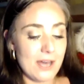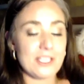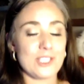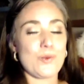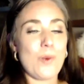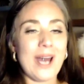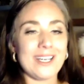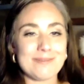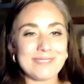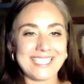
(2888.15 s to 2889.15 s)
These
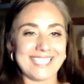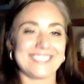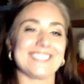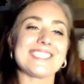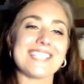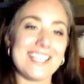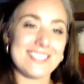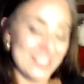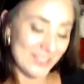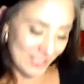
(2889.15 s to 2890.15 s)
water protectors, as
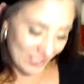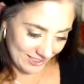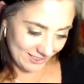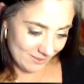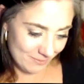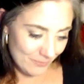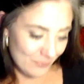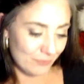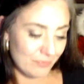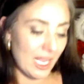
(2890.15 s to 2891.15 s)
they're called,
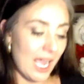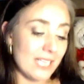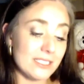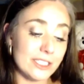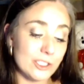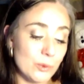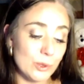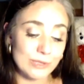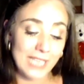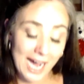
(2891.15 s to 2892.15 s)
at Little
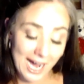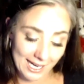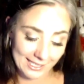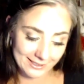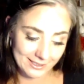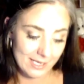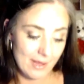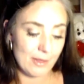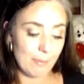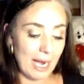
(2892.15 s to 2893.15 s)
Wound High,
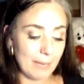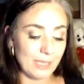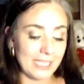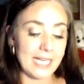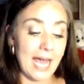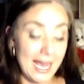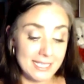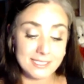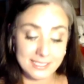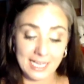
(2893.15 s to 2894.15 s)
the pipeline
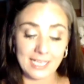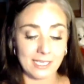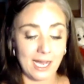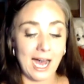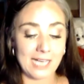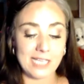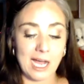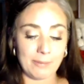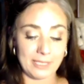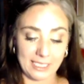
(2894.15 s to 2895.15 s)
has stayed a hot
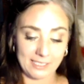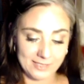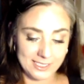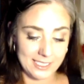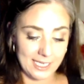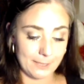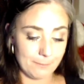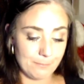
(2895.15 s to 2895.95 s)
topic even today.